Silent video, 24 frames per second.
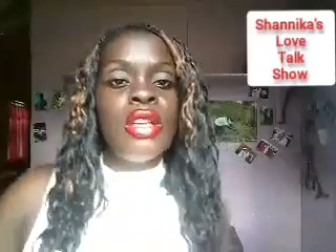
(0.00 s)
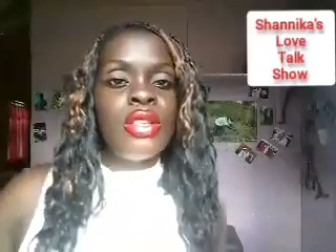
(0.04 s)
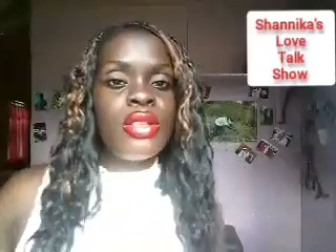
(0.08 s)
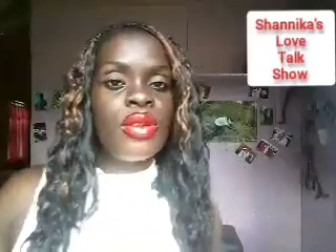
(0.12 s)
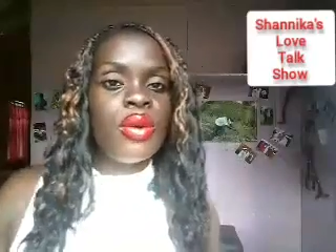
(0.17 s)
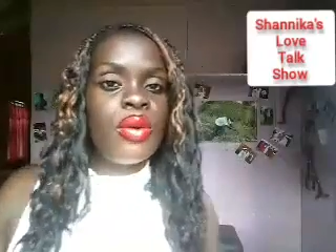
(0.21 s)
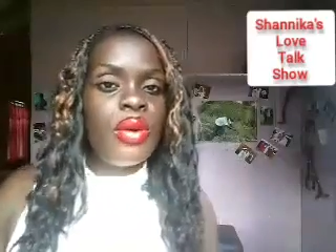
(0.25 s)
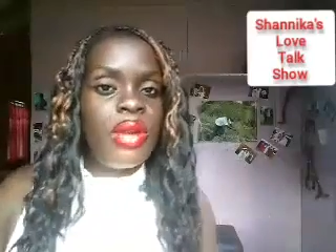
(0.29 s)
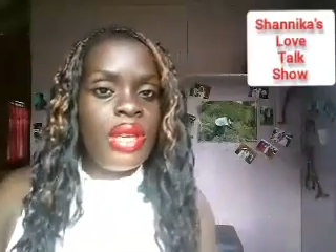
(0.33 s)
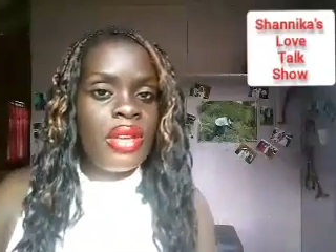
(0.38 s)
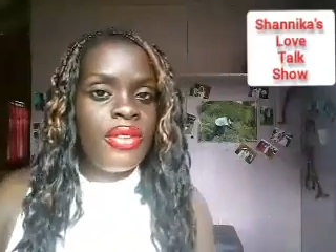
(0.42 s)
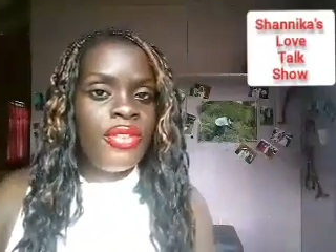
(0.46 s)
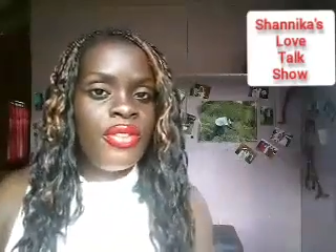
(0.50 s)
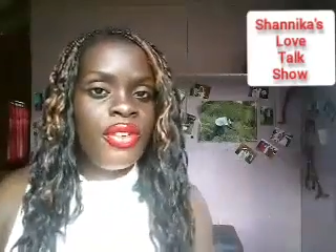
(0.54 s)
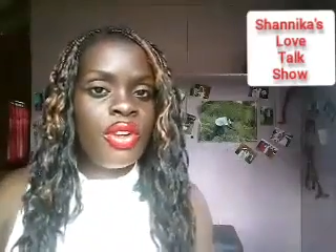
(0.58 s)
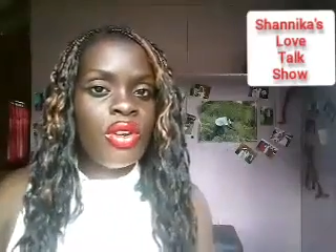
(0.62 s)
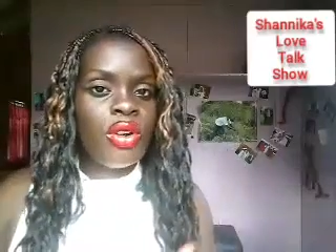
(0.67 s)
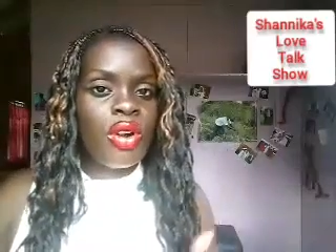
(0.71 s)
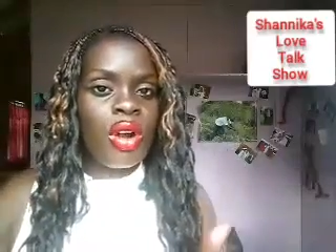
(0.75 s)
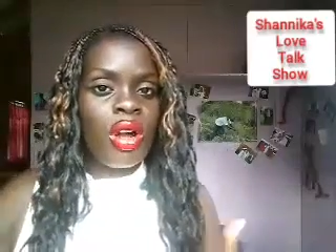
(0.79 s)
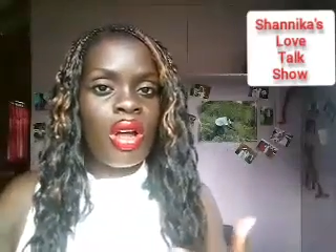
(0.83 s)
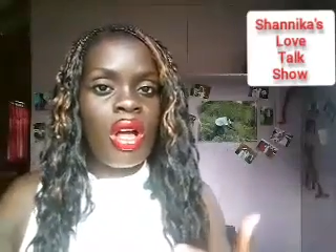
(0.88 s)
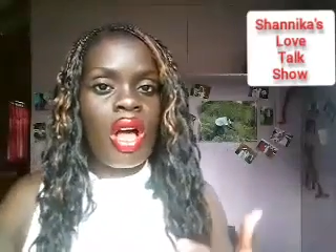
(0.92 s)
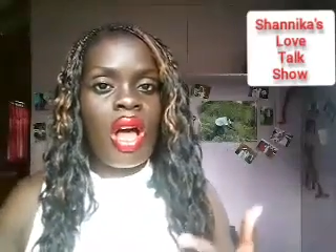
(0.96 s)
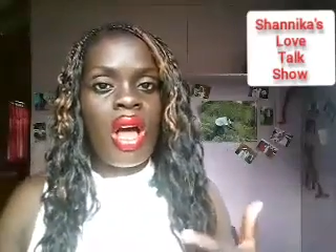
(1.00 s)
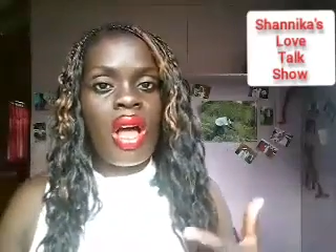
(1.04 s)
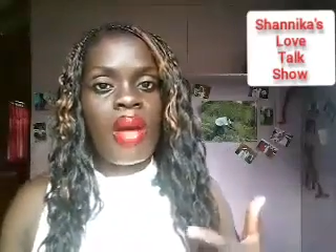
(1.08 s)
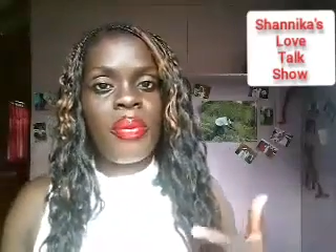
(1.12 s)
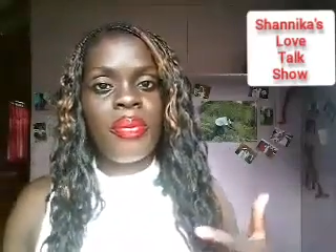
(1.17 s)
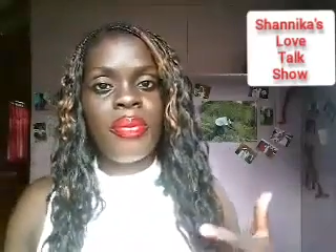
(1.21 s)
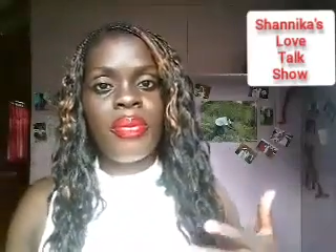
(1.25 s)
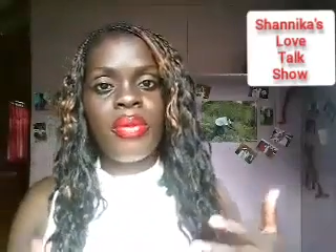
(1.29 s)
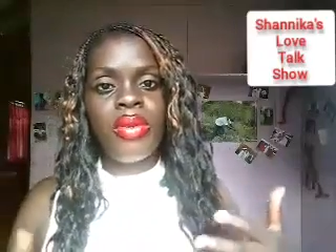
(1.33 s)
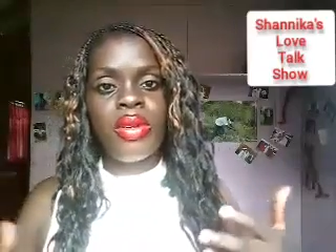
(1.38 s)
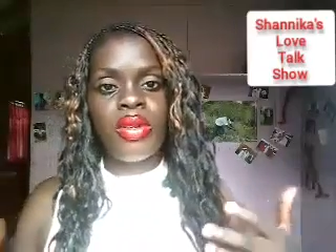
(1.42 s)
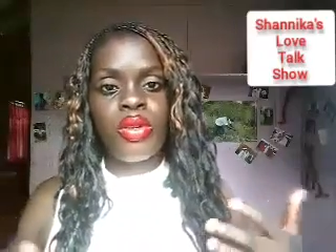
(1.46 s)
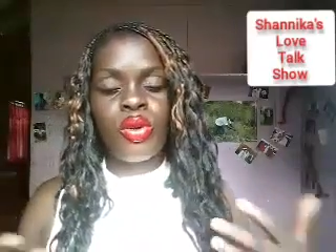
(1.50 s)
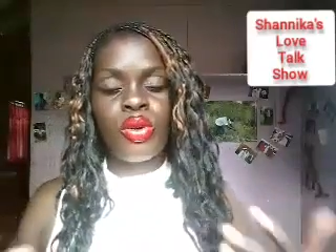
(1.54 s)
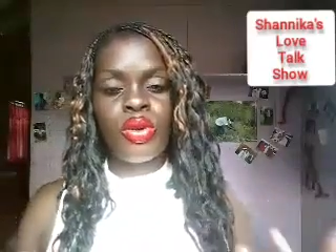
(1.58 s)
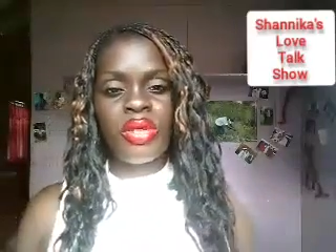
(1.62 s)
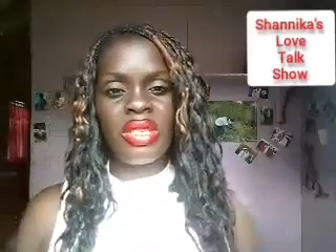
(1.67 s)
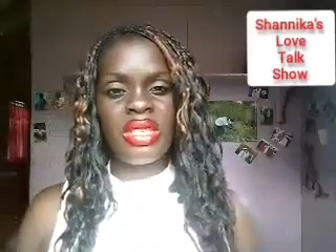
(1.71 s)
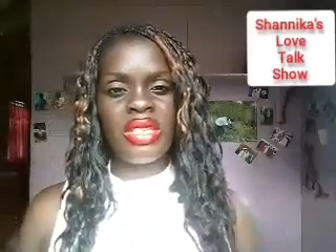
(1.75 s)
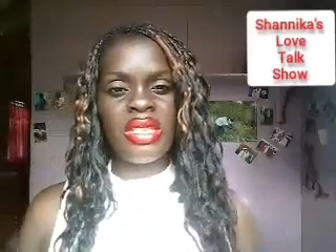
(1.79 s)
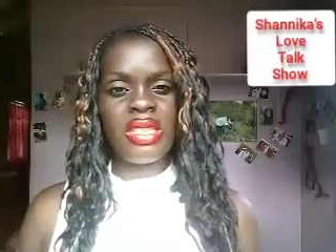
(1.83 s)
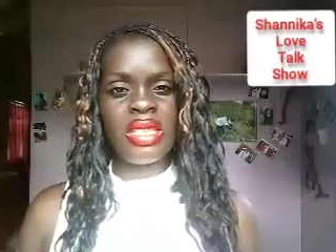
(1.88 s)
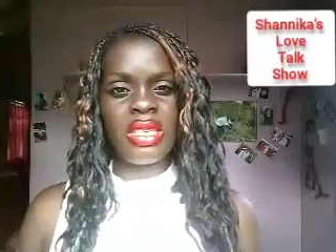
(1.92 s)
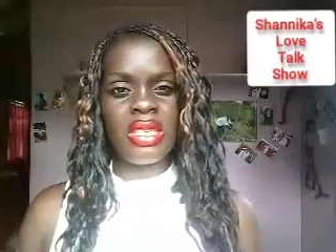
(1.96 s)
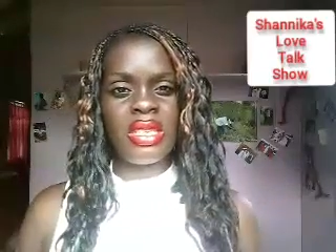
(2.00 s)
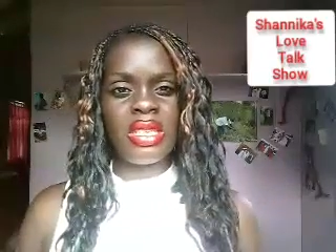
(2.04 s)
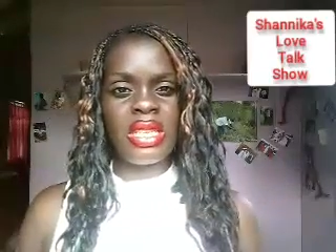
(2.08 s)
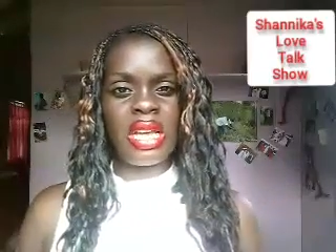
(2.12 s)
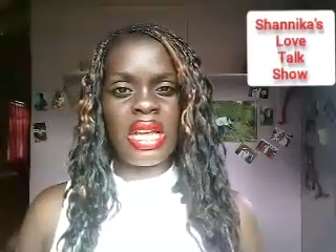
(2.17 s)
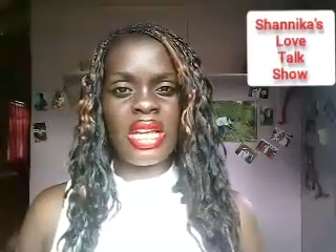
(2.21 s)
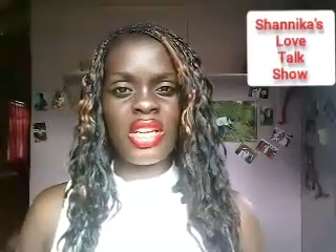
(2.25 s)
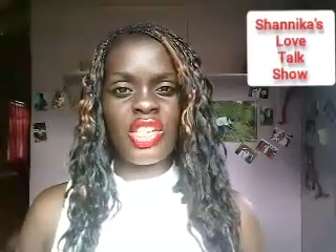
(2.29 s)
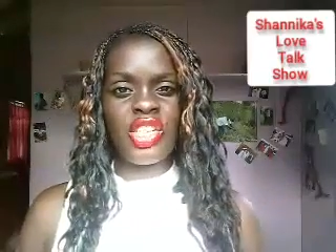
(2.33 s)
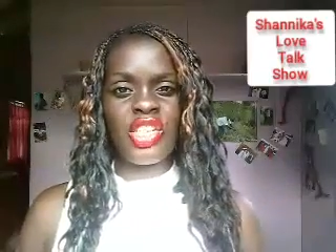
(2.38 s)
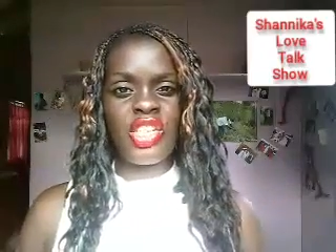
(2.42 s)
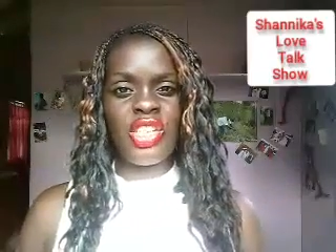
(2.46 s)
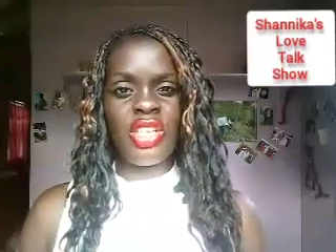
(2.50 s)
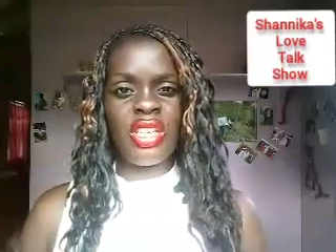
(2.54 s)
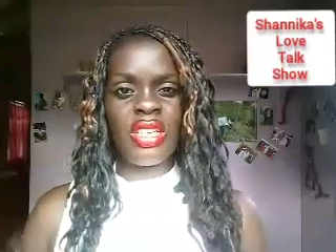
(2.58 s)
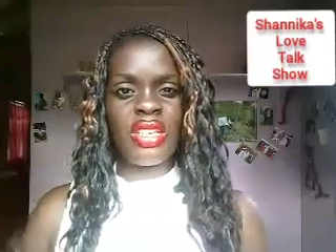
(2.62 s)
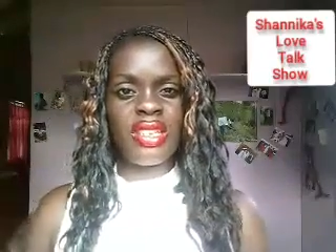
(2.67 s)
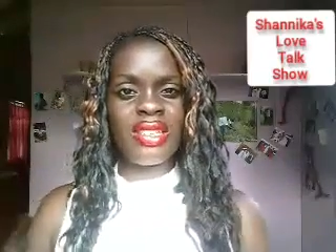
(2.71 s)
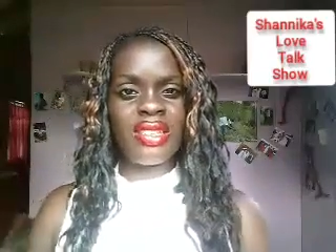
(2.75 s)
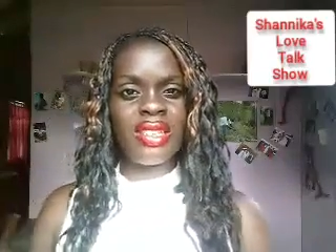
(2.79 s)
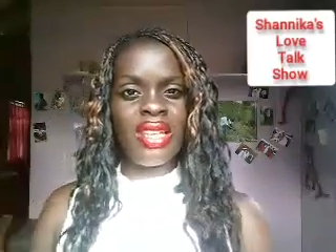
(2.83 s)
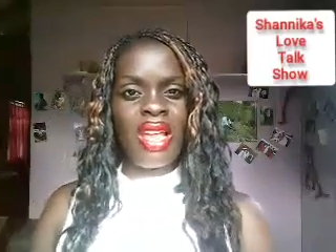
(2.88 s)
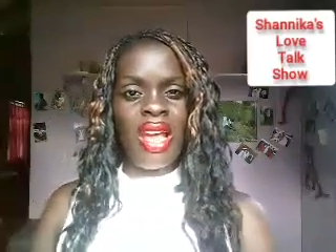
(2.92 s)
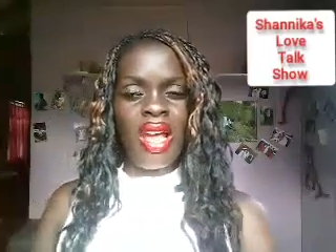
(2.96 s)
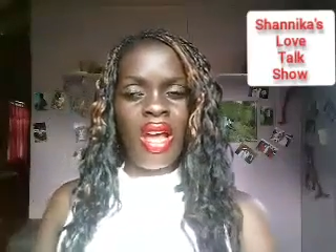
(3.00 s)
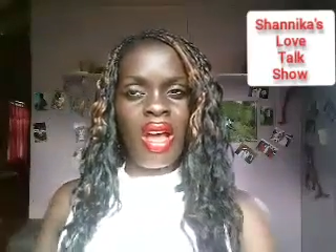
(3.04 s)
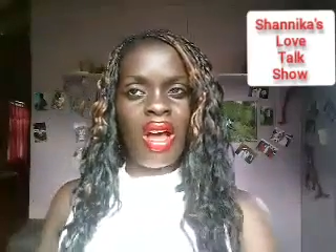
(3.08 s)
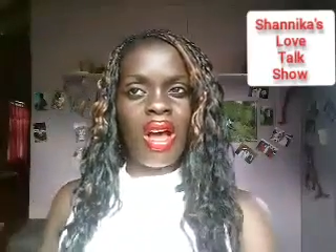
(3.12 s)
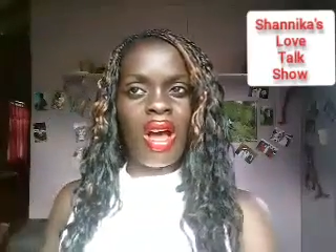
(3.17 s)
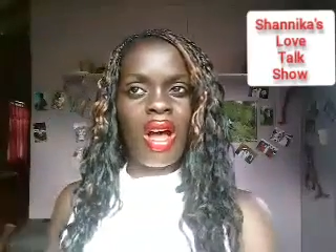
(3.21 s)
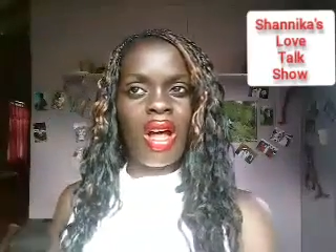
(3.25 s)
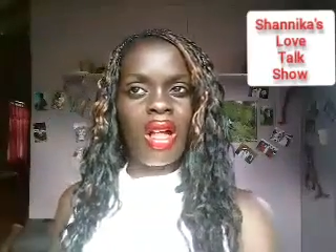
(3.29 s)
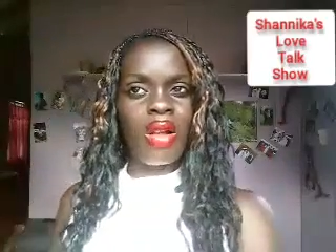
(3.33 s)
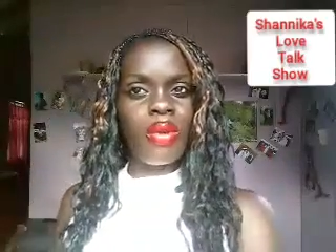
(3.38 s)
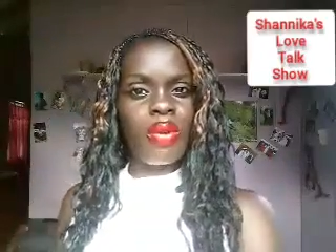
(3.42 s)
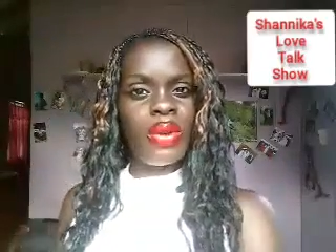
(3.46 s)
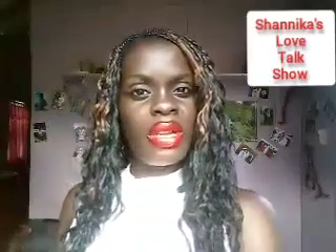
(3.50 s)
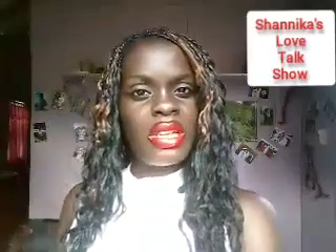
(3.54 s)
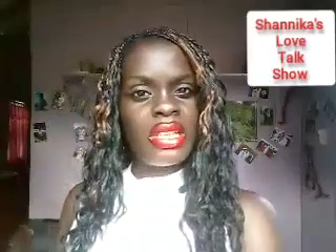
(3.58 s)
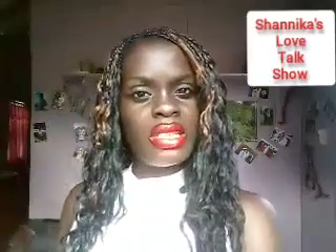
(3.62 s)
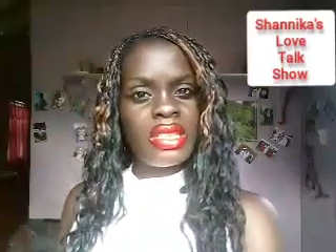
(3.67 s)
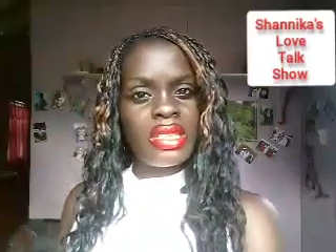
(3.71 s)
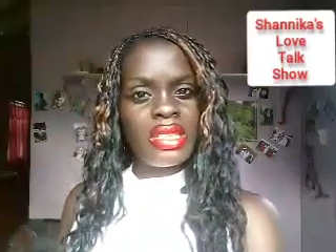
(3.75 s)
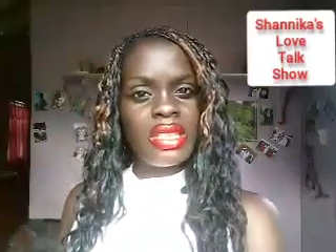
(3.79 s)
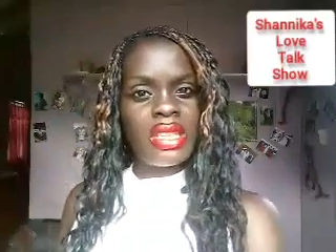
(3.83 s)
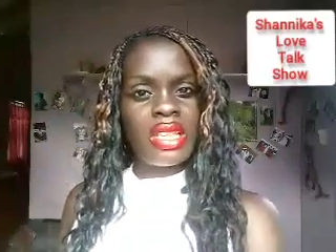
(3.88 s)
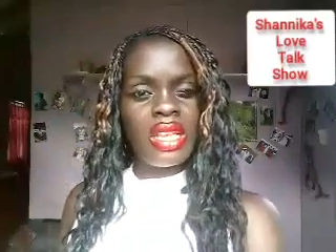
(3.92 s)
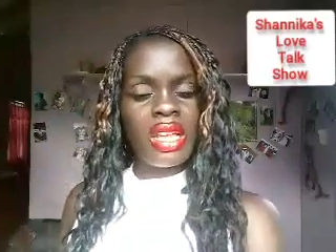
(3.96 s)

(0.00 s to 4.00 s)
So if you're um noticing that she's always